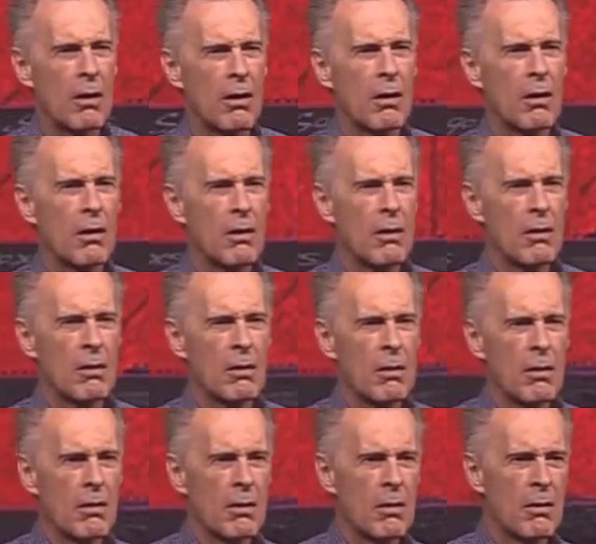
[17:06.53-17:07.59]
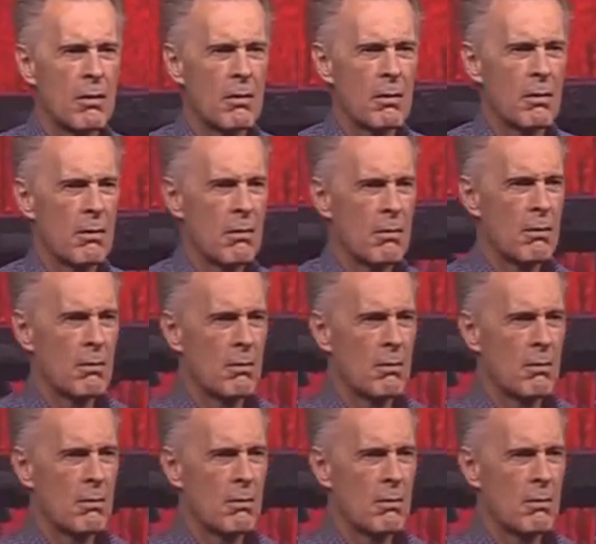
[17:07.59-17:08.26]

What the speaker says: [no speech]